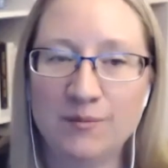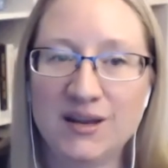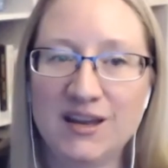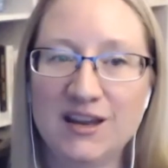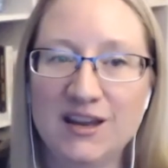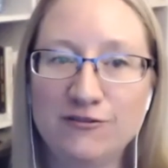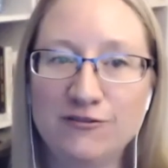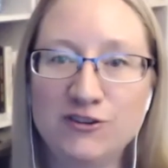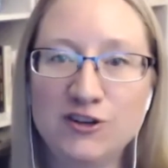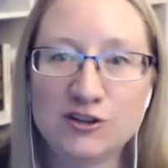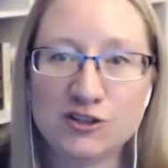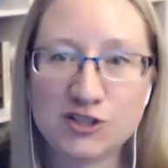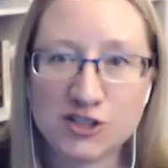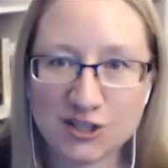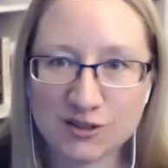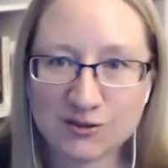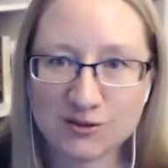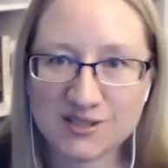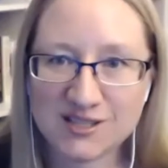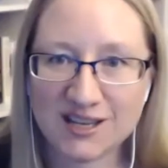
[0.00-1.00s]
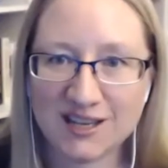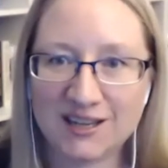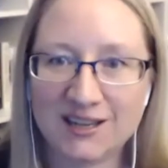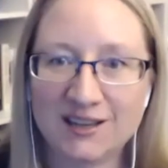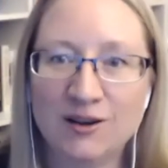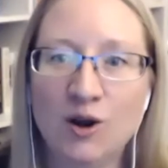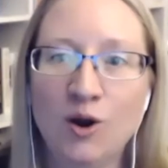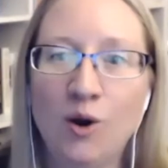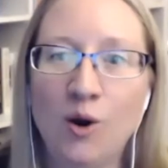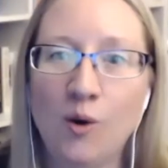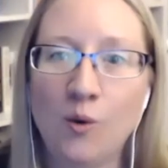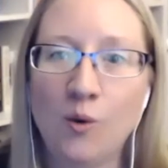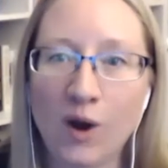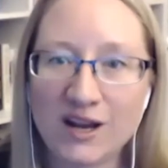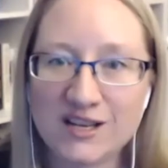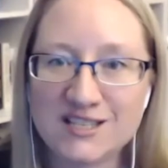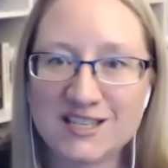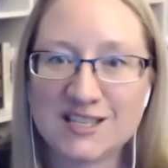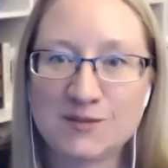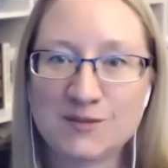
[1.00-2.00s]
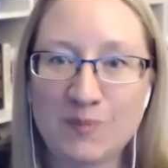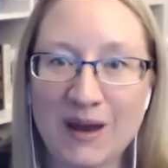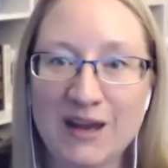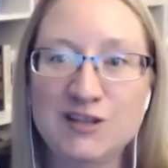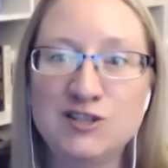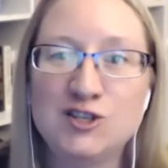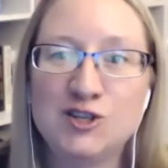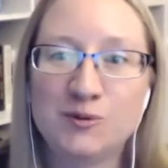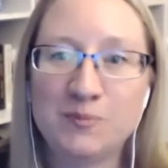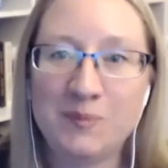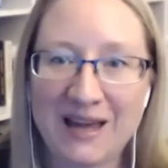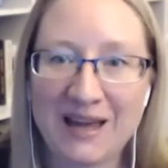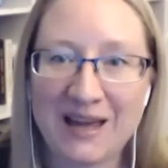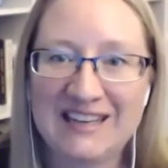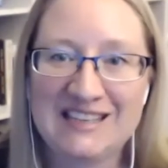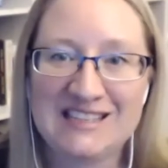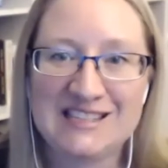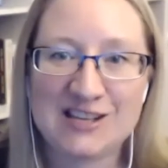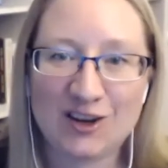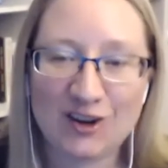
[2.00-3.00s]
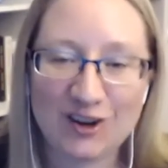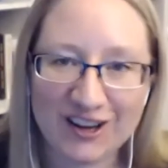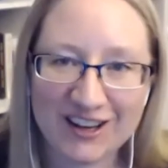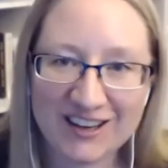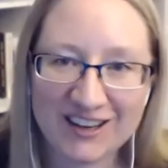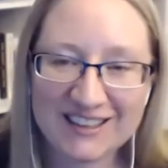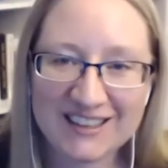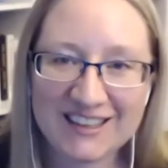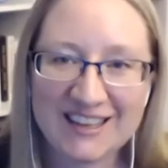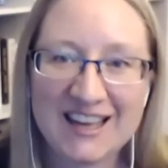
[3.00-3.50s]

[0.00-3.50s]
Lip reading: If you're choosing what to spend your pennies on,